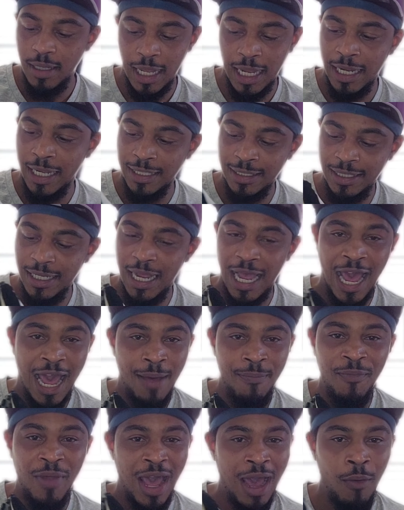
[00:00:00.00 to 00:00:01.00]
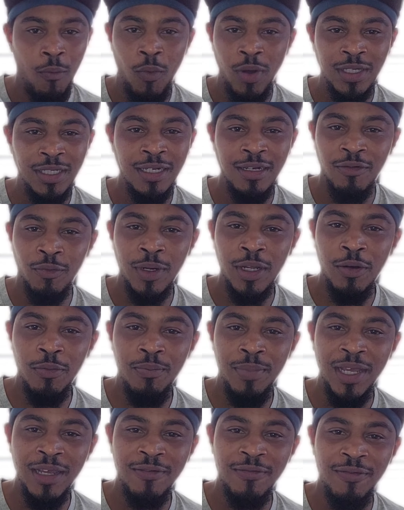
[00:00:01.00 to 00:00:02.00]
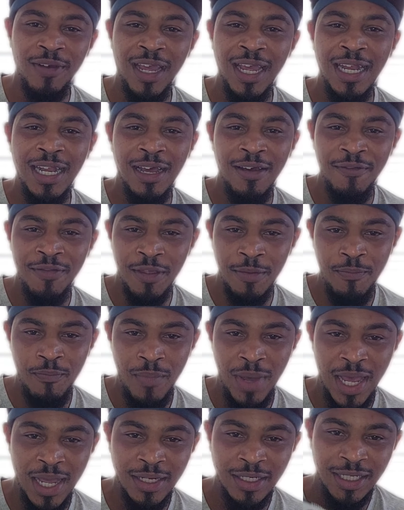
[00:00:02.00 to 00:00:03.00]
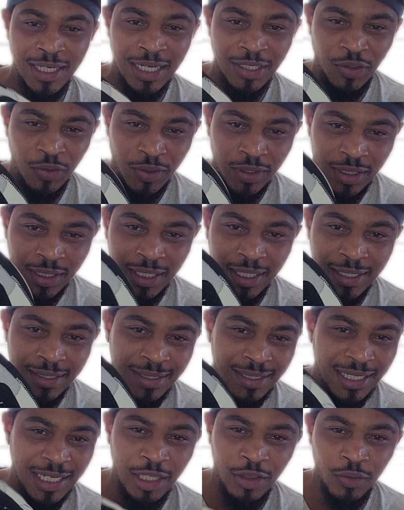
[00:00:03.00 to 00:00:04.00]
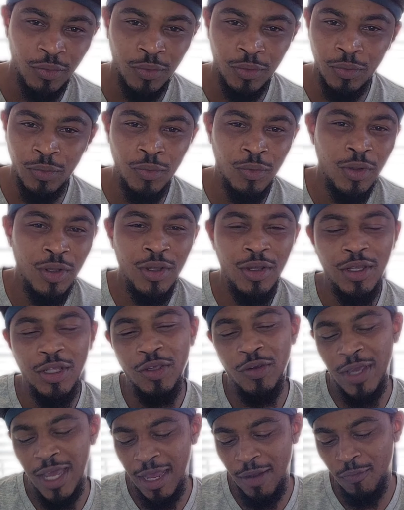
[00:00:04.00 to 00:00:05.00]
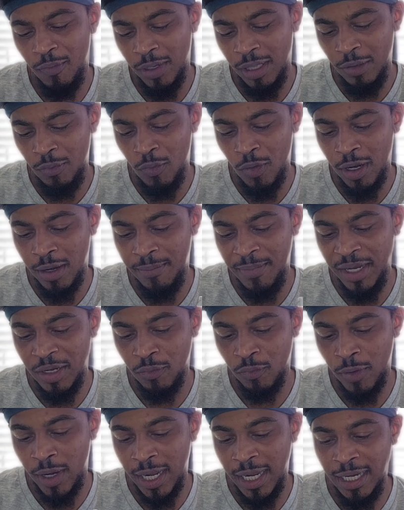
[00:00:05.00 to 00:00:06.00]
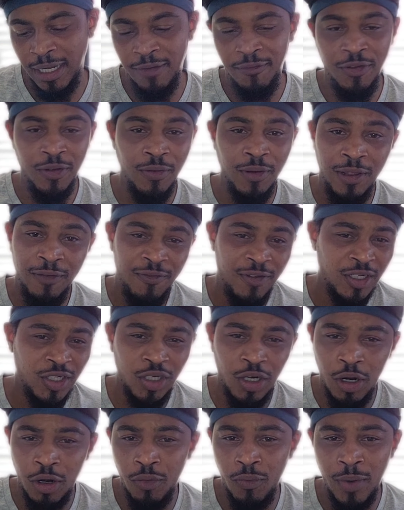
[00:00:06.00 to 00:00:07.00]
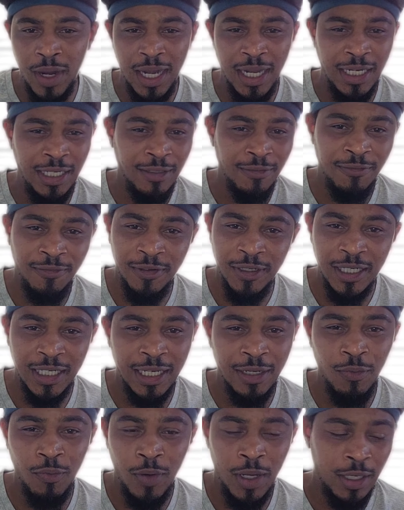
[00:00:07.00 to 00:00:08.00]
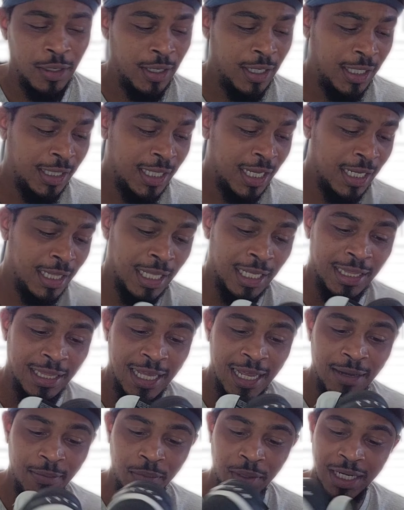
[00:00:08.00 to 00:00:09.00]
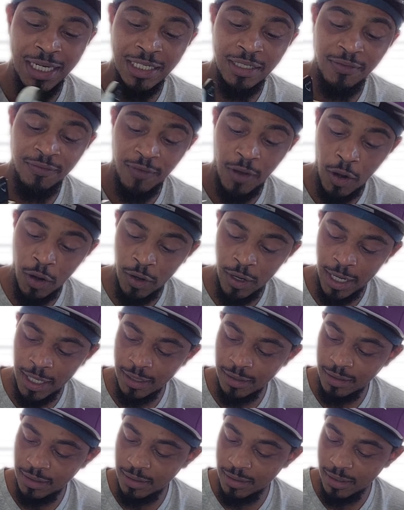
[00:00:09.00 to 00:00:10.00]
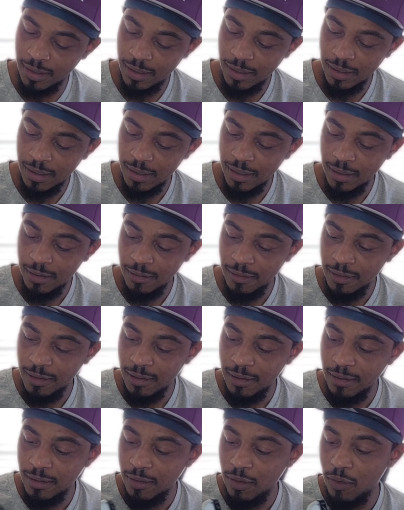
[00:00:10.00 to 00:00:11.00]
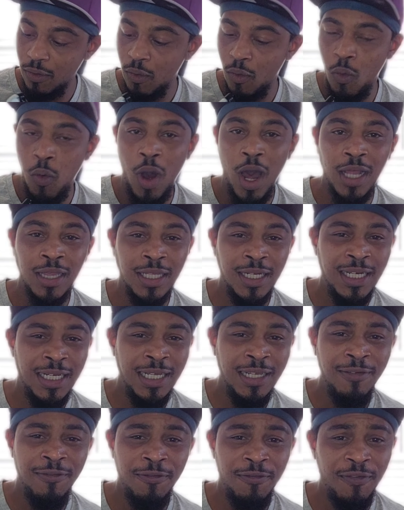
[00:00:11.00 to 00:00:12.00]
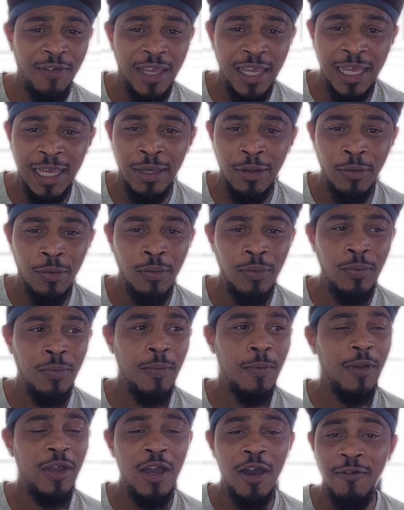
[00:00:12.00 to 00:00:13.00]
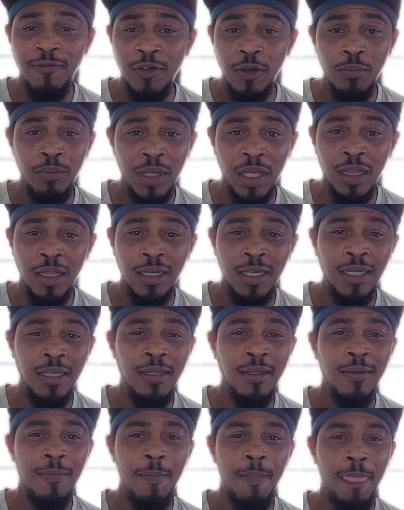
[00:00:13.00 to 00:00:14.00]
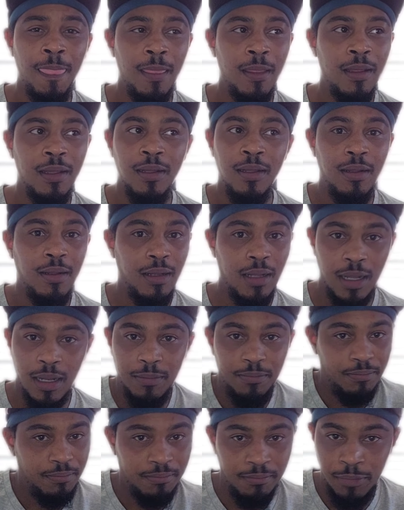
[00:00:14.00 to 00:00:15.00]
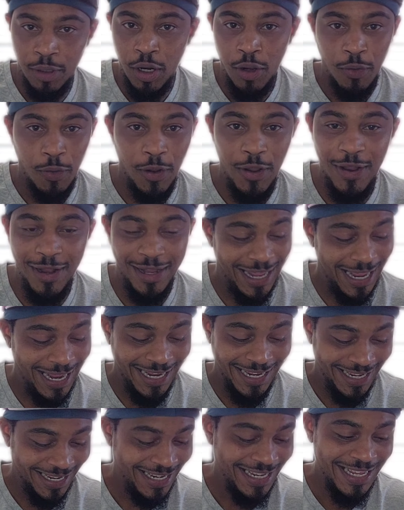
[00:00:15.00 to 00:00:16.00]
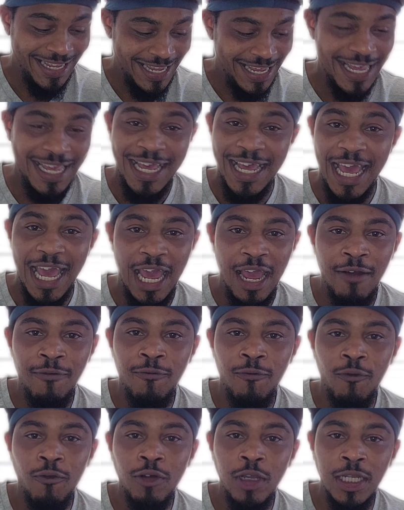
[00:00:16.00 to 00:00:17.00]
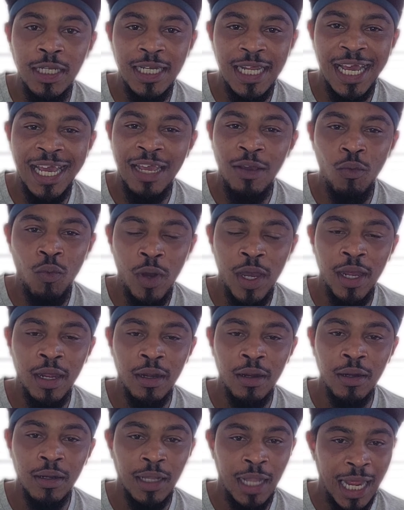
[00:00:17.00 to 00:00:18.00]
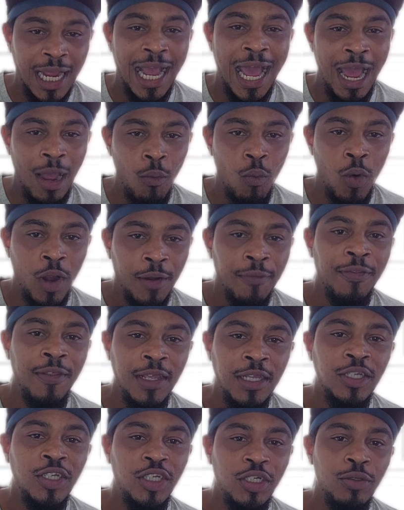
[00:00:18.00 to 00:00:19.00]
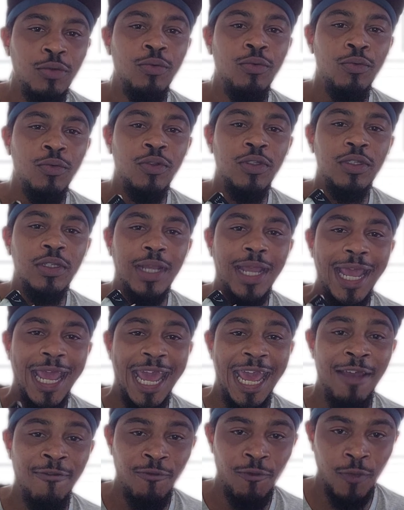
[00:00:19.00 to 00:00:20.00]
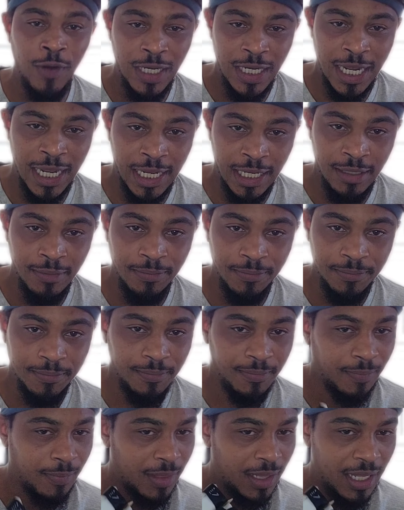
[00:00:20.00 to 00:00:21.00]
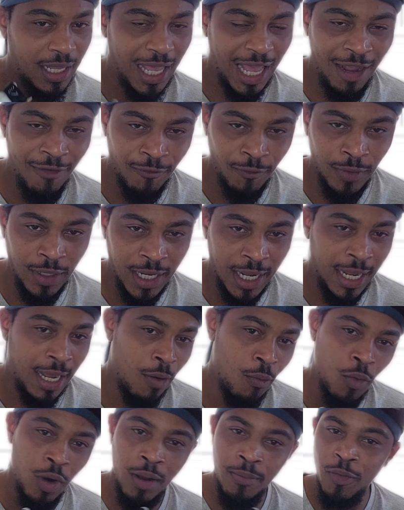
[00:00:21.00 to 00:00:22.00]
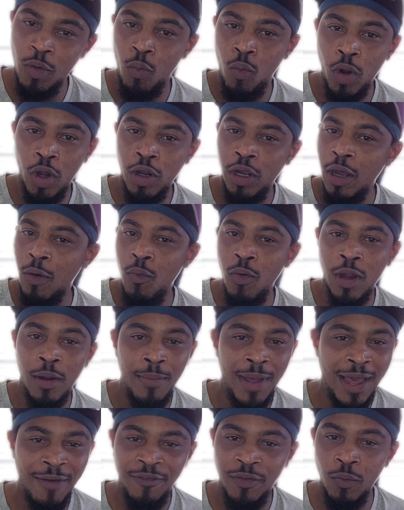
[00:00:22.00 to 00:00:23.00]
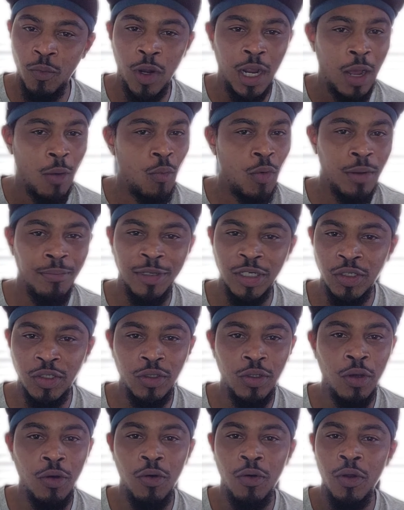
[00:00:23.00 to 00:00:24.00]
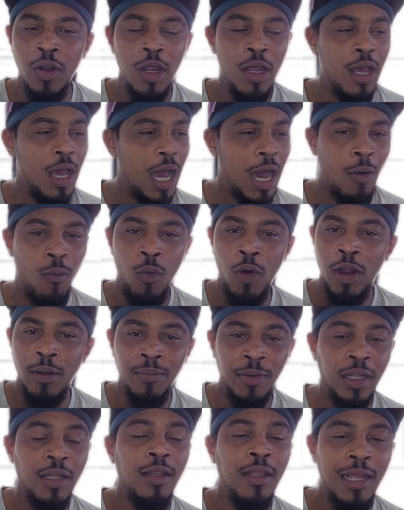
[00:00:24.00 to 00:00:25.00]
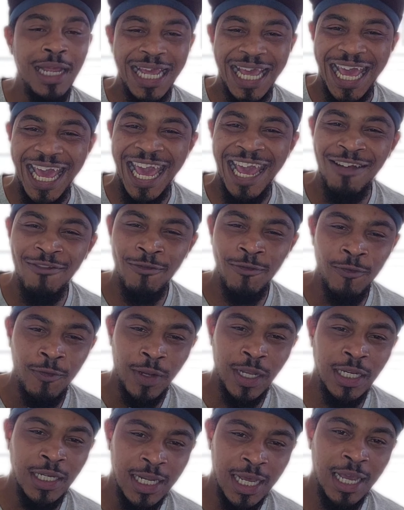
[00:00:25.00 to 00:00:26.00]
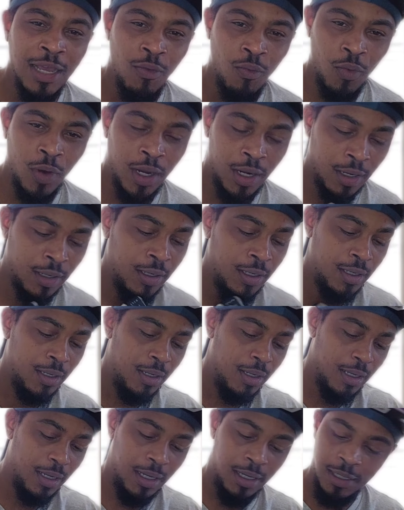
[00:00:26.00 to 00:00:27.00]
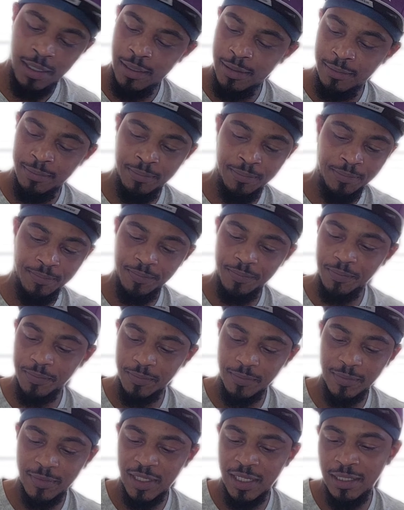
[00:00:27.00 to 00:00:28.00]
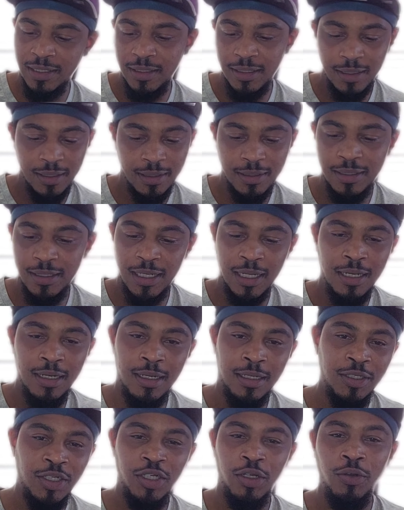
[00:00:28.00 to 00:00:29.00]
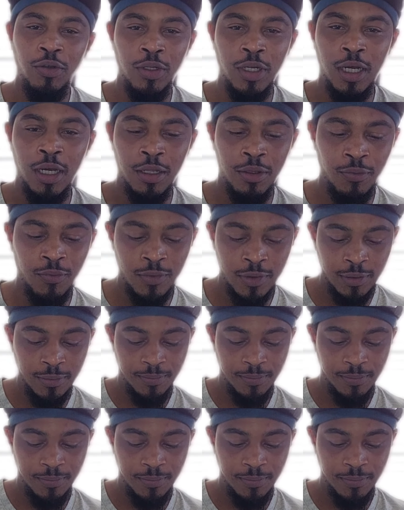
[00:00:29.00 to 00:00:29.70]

like I say, I'm, I was not a real big fan of the mesh. As you can see, it's see-through. You can't really wear them in the rain. If you if it start raining, your foot get wet or anything like that. But as far as quality, feel, comfortability, bro, like everyday wear. Like I wear these shoes every day every day. I wear them to work. I wear them after work. I wear them to the store. I wear them everyday wear. Um, say I'll show you the other one.